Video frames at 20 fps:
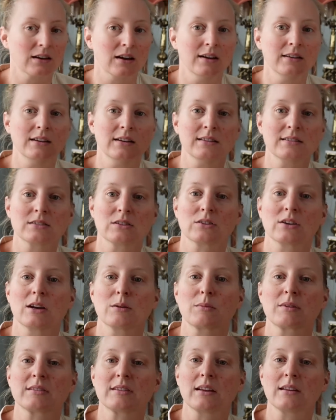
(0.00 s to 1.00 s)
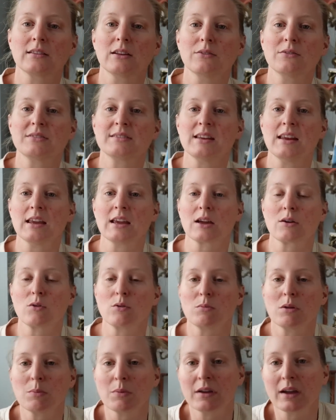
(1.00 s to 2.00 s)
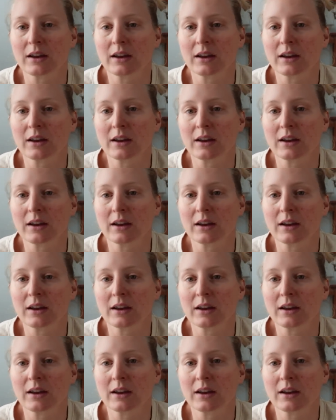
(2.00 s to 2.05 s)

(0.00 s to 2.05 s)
on Instagram because I love seeing it when people